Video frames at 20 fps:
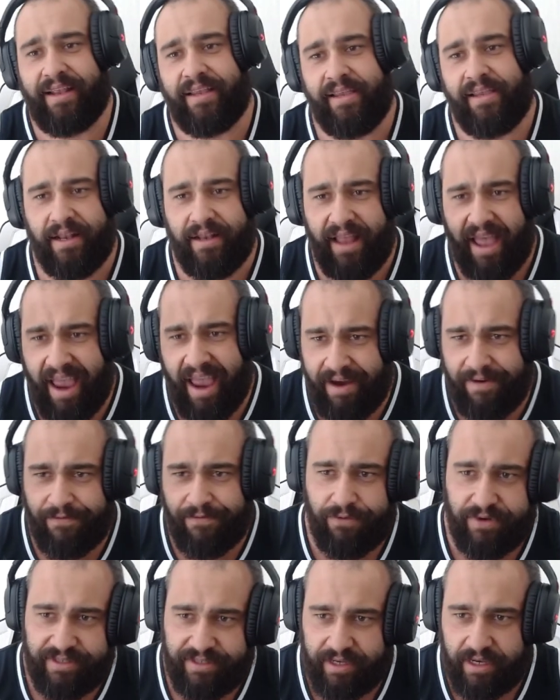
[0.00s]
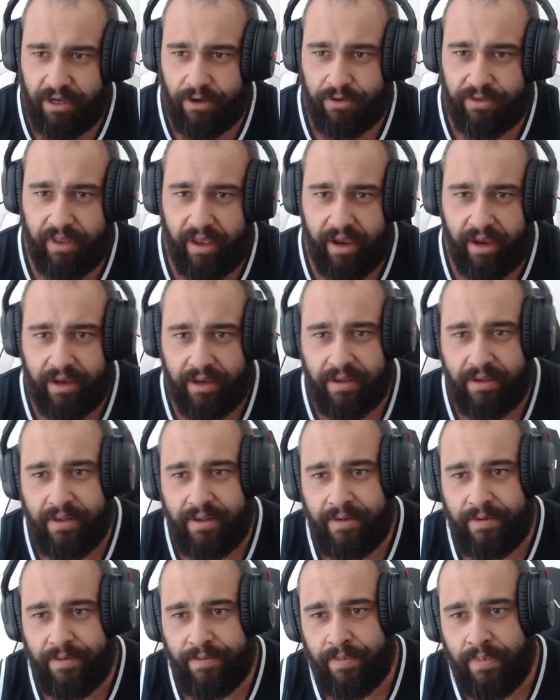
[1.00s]
He had every single thing.
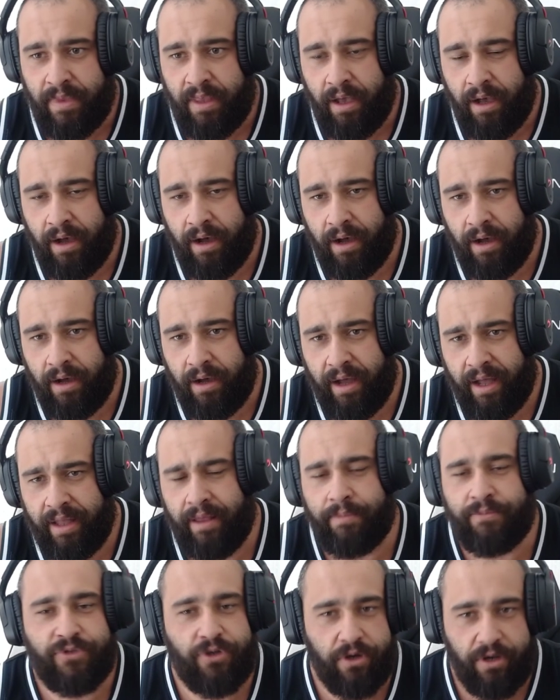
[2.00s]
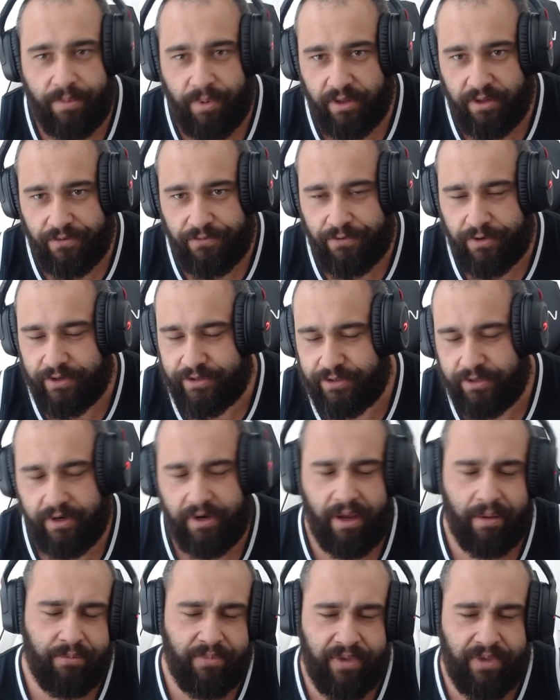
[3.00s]
I'm talking about the first year.